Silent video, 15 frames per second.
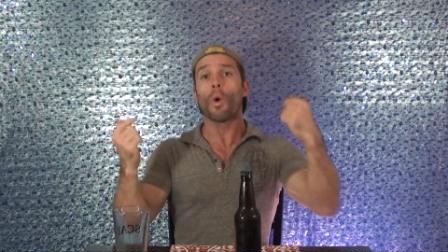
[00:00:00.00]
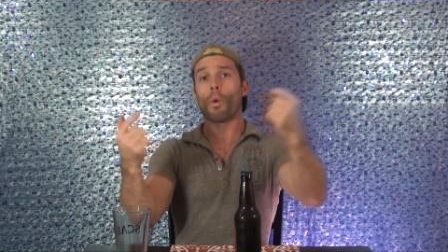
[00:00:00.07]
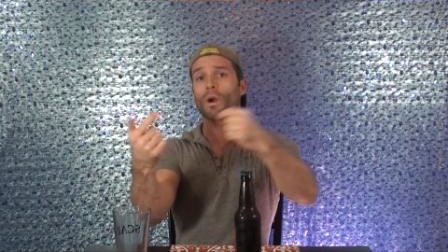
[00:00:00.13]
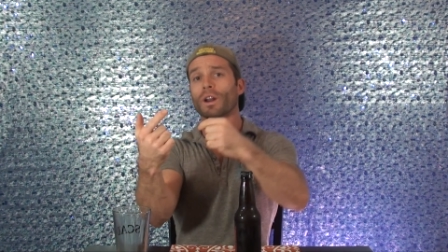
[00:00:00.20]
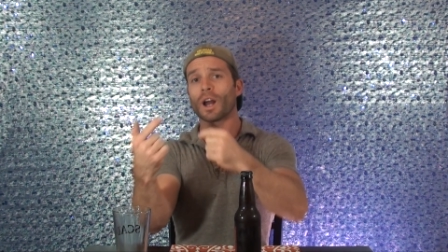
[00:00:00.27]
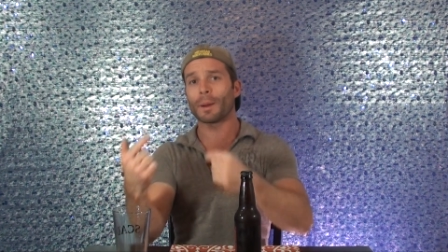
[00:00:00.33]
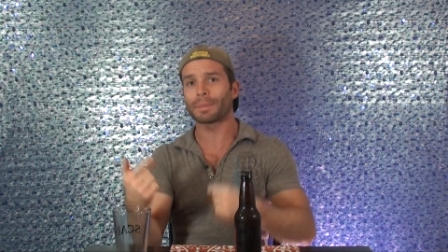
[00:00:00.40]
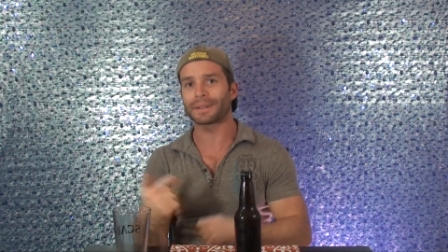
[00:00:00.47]

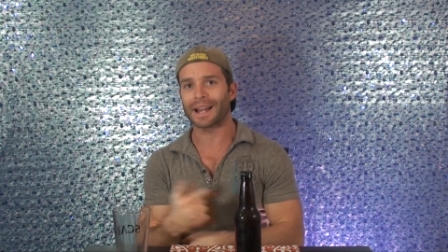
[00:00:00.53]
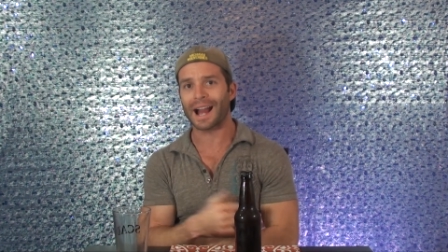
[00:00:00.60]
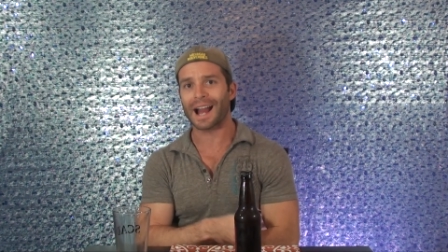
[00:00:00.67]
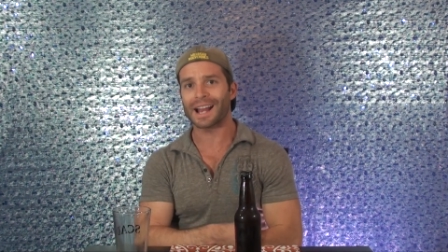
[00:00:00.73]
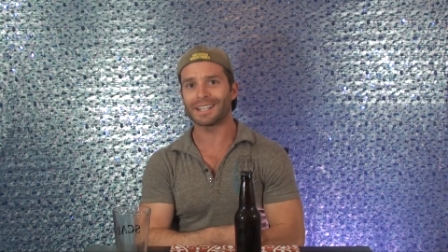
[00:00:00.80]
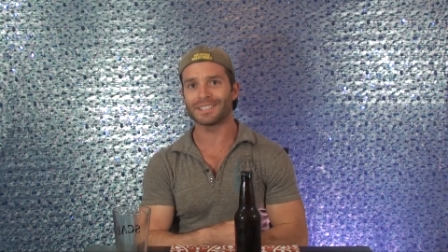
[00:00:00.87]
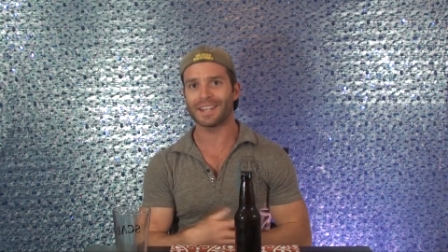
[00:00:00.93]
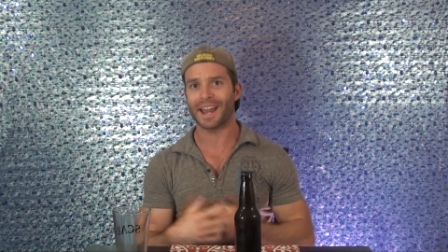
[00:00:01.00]
What up,
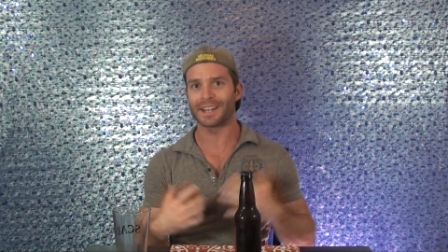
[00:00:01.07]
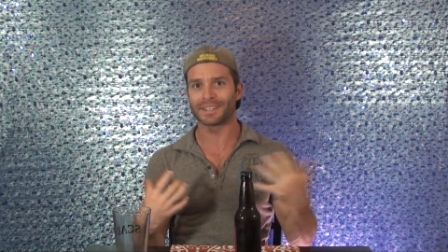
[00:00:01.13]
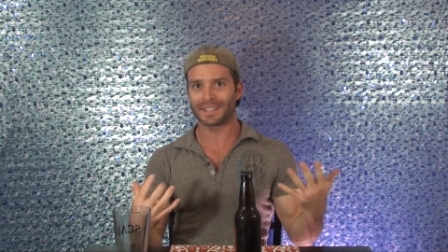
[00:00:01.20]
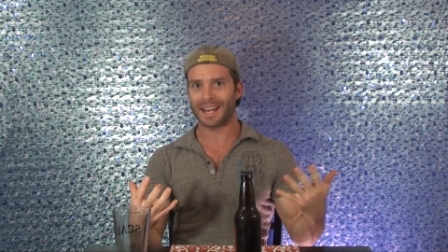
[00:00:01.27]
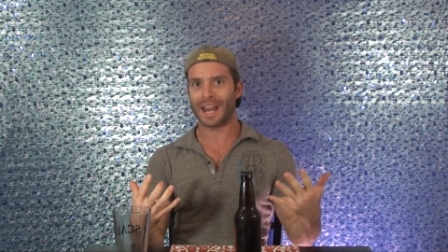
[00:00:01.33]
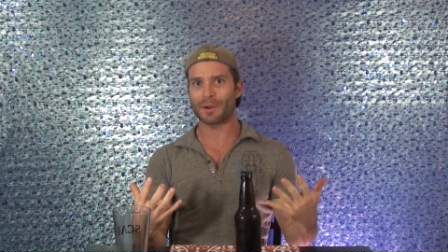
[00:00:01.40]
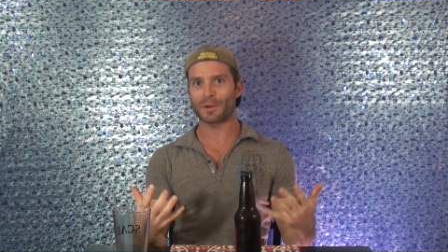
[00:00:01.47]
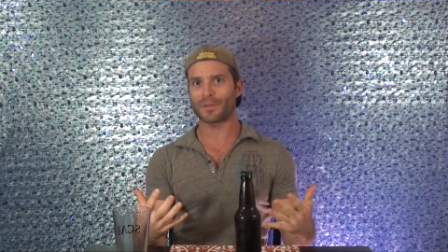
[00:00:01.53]
guys? Yeah,
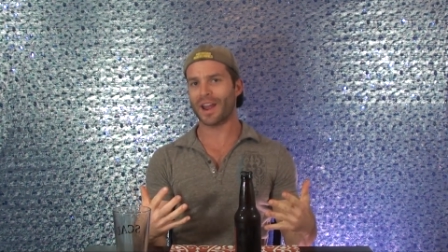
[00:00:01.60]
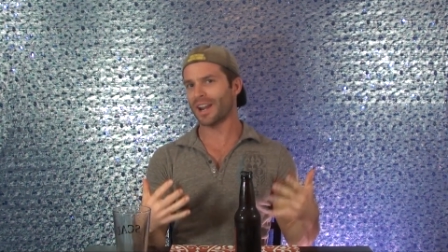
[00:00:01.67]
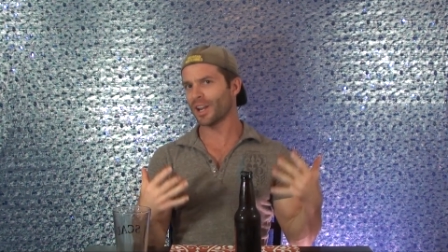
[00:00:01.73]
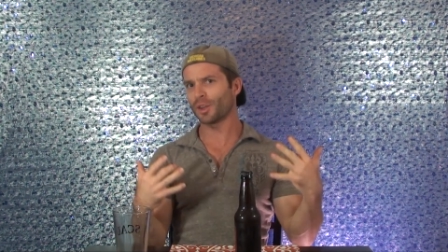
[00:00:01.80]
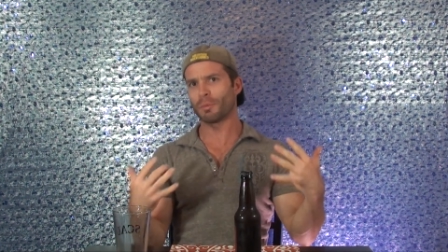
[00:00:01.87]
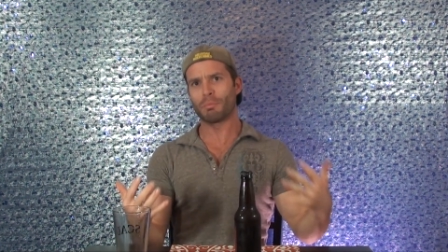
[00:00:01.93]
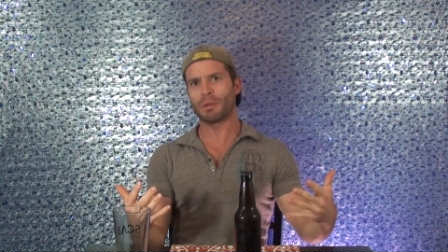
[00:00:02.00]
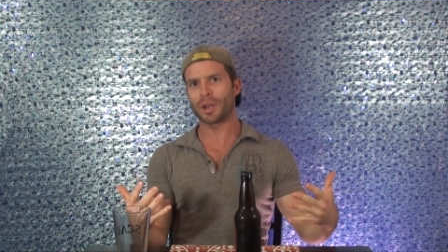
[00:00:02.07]
today we've got
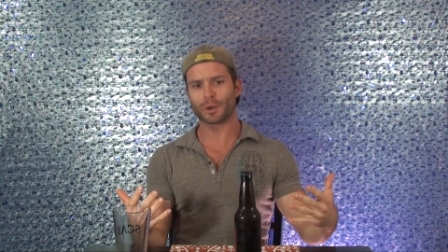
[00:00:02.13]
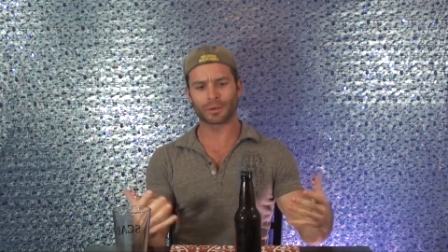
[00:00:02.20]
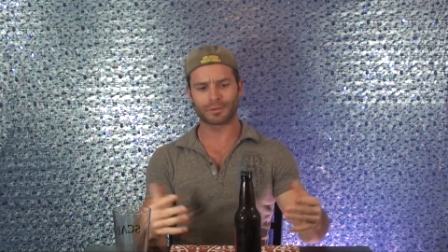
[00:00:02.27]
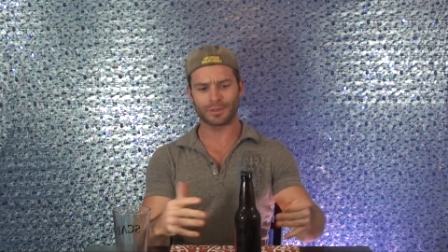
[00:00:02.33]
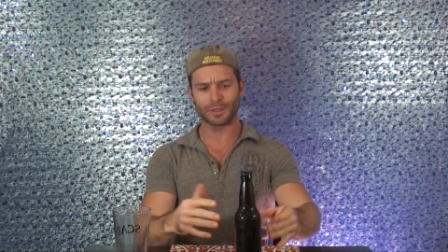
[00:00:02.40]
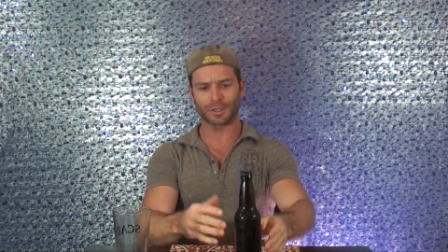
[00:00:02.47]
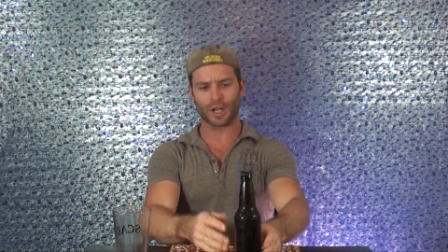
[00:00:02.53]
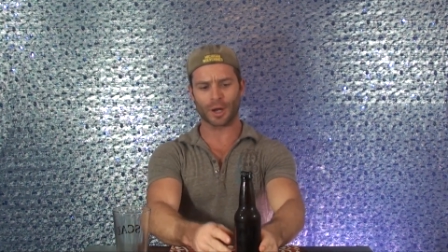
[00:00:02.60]
another beer
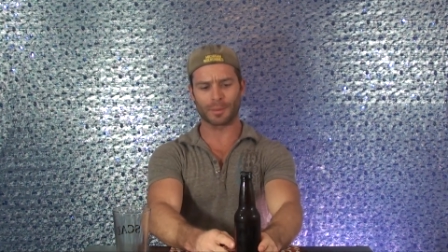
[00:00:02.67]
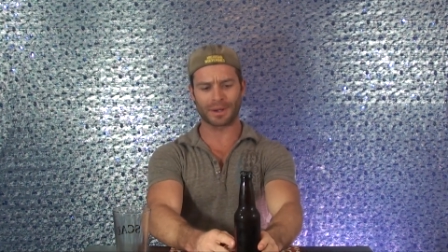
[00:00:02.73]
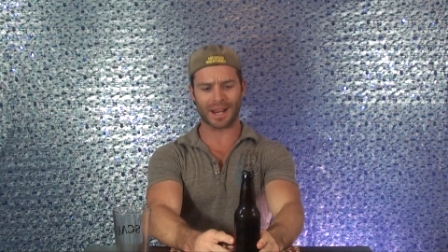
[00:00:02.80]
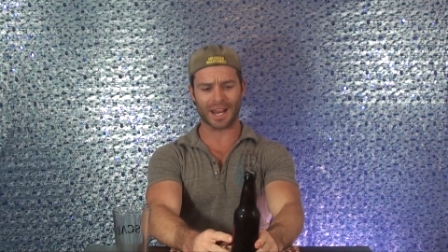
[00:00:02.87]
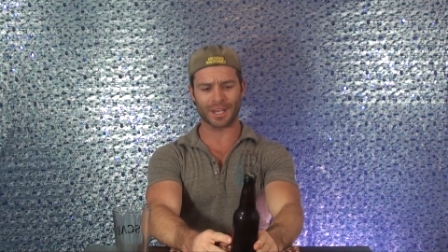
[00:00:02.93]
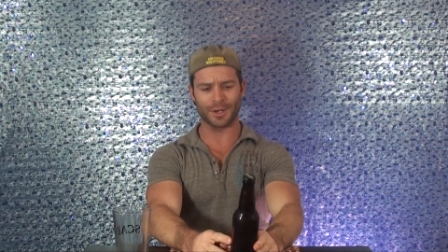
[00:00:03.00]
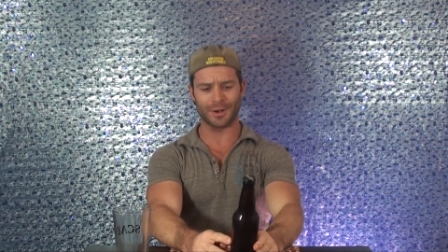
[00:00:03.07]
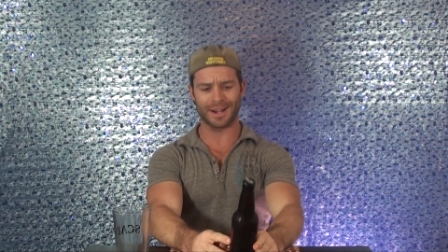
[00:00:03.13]
review coming
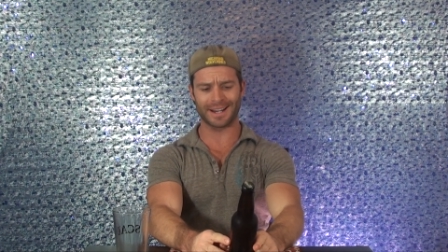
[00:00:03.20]
at you.